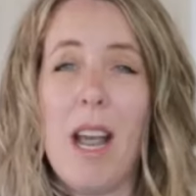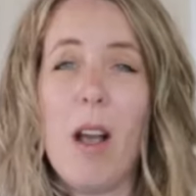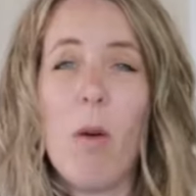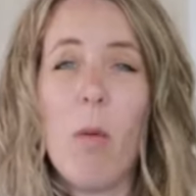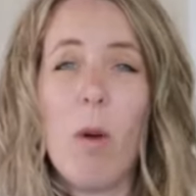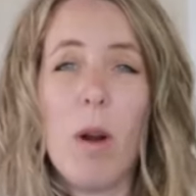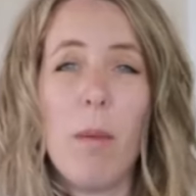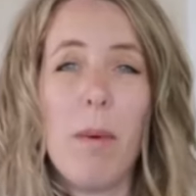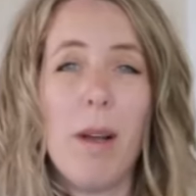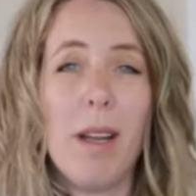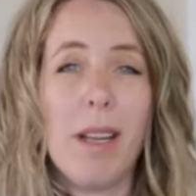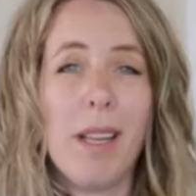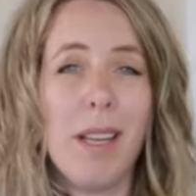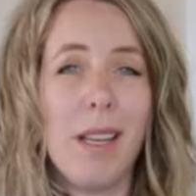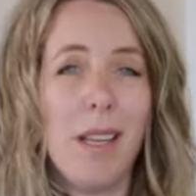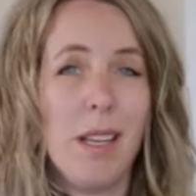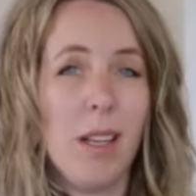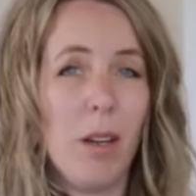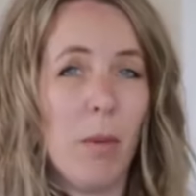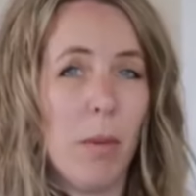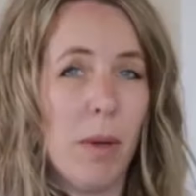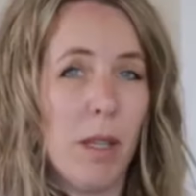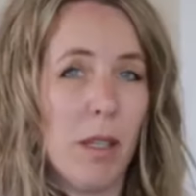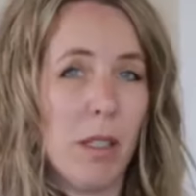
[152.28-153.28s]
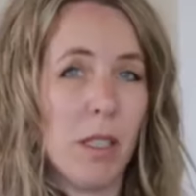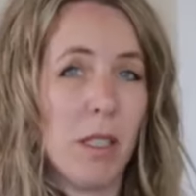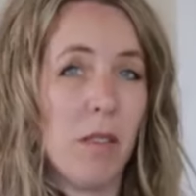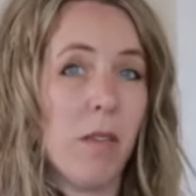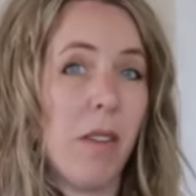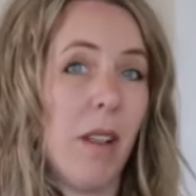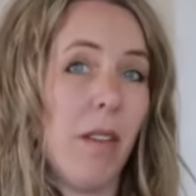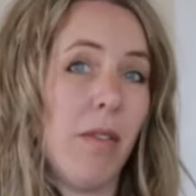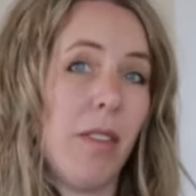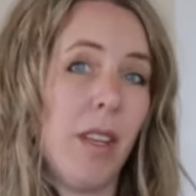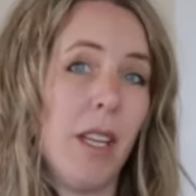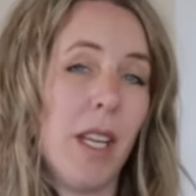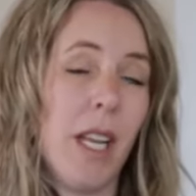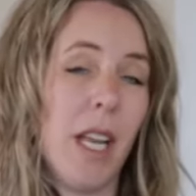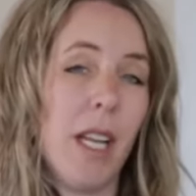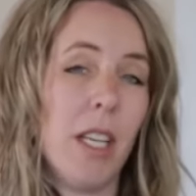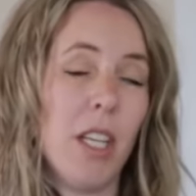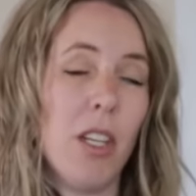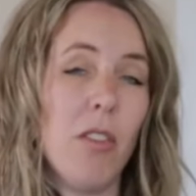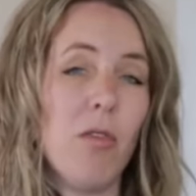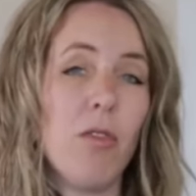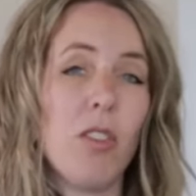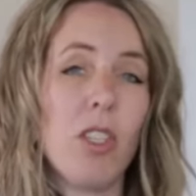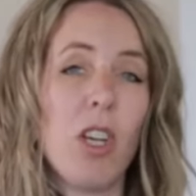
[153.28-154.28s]
Now what about getting your pillows fluffy
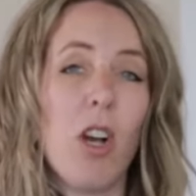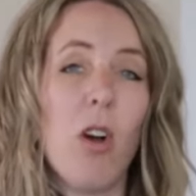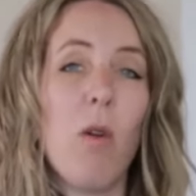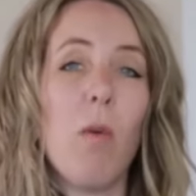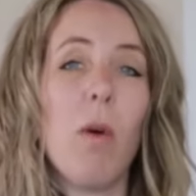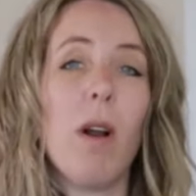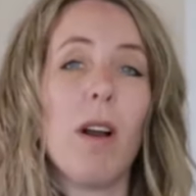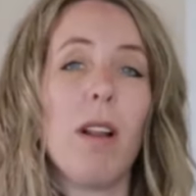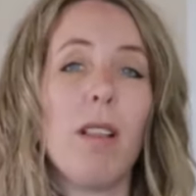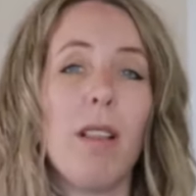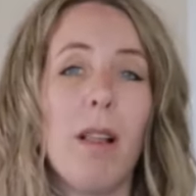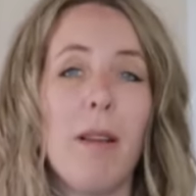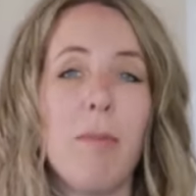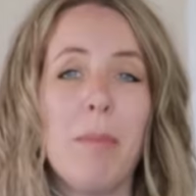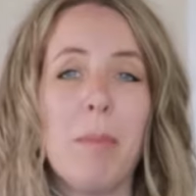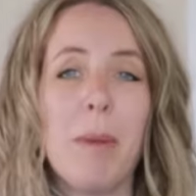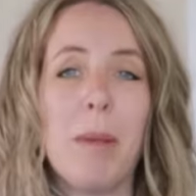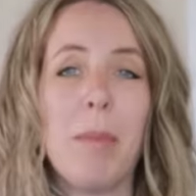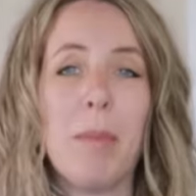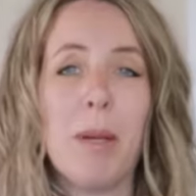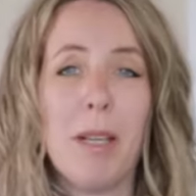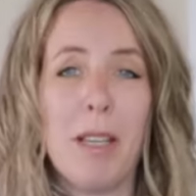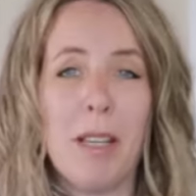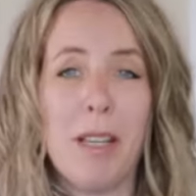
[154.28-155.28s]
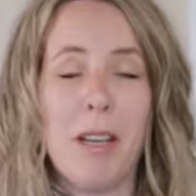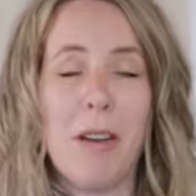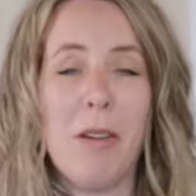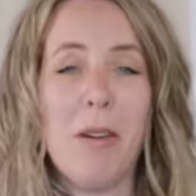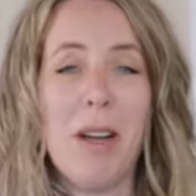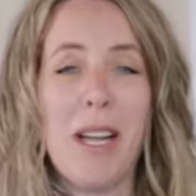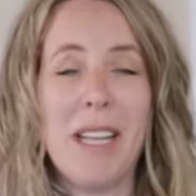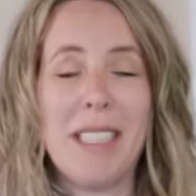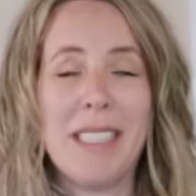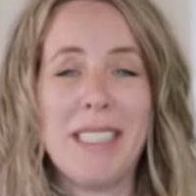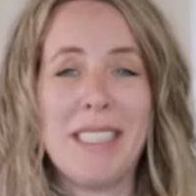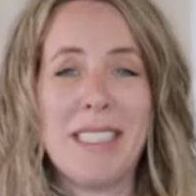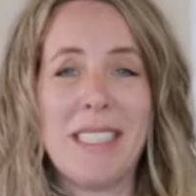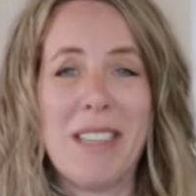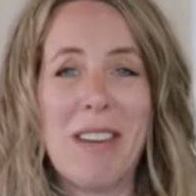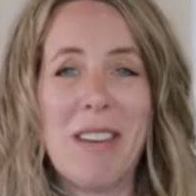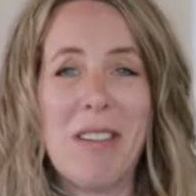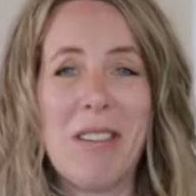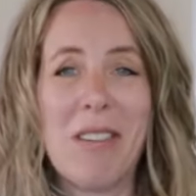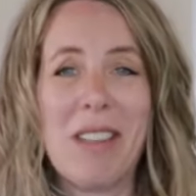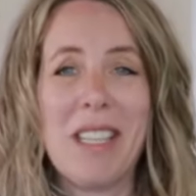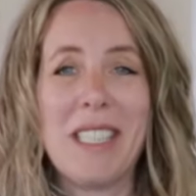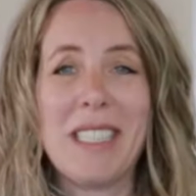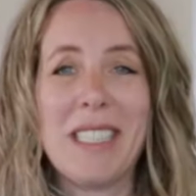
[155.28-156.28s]
again? You don't want a lumpy pillow, and
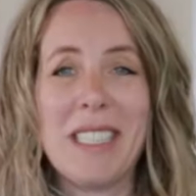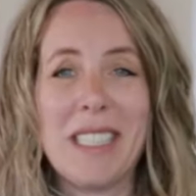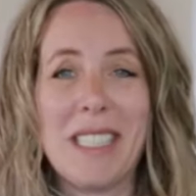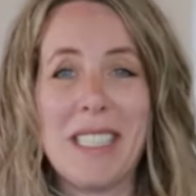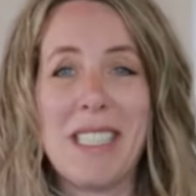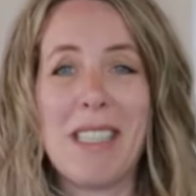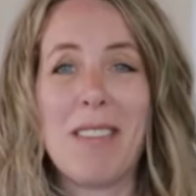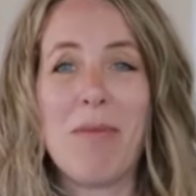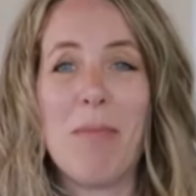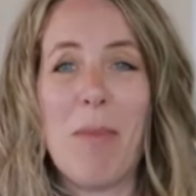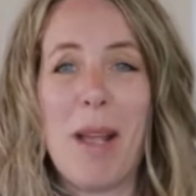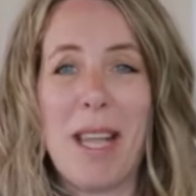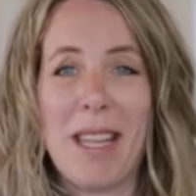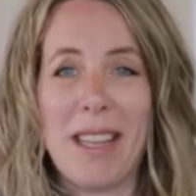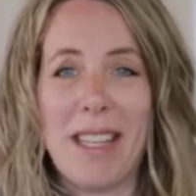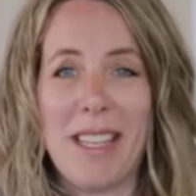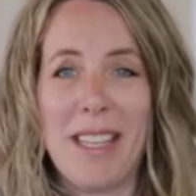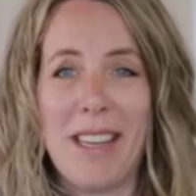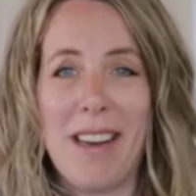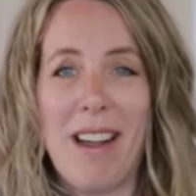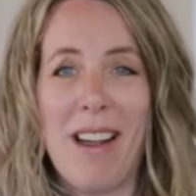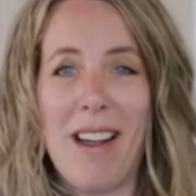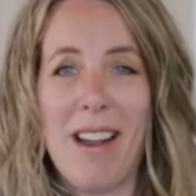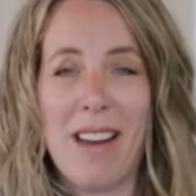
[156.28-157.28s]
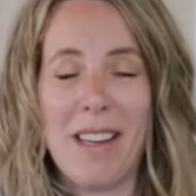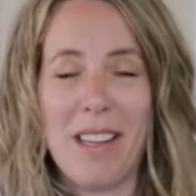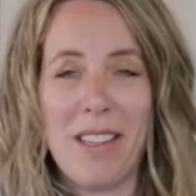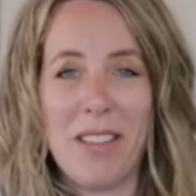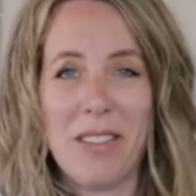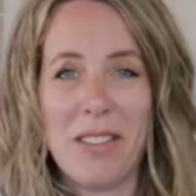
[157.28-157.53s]
so this is the method I